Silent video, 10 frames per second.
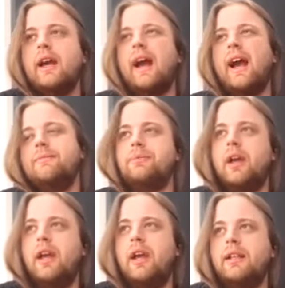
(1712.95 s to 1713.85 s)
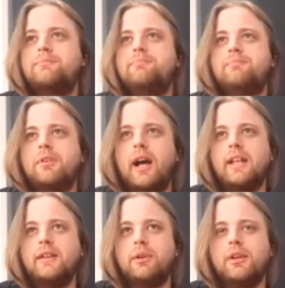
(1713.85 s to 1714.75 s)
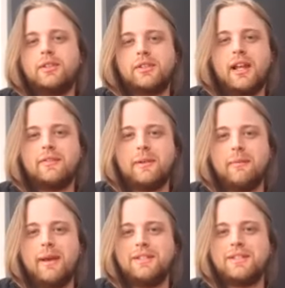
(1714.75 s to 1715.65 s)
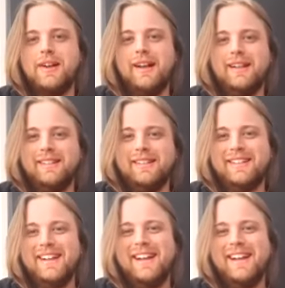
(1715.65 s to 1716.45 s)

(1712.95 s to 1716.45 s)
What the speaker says: and it's kind of because it's kind of like a messy style.